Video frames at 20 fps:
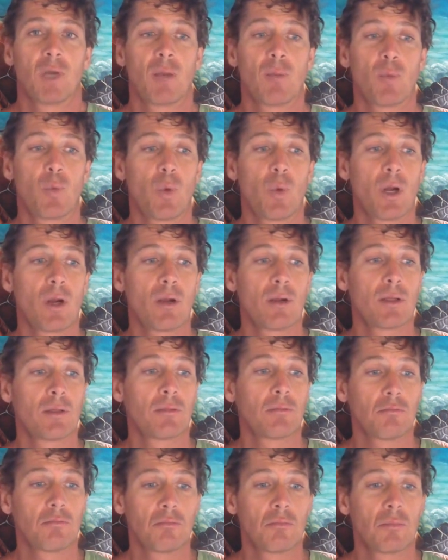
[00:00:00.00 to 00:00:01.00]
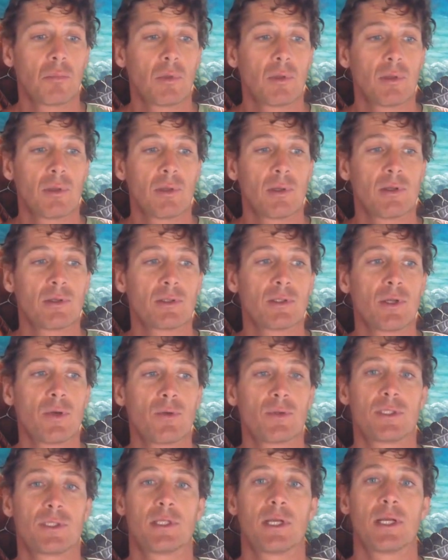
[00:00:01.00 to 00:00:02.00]
I'm aware that there's
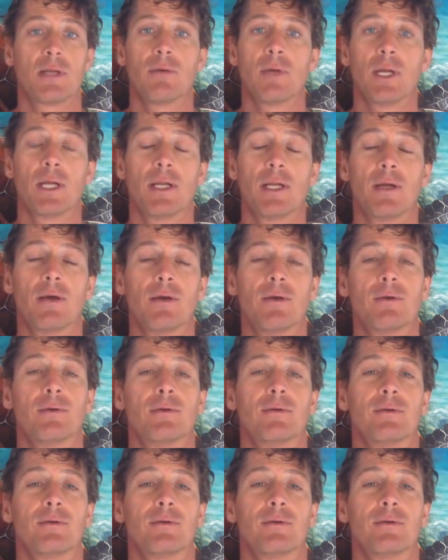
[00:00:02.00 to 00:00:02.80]
no state right now.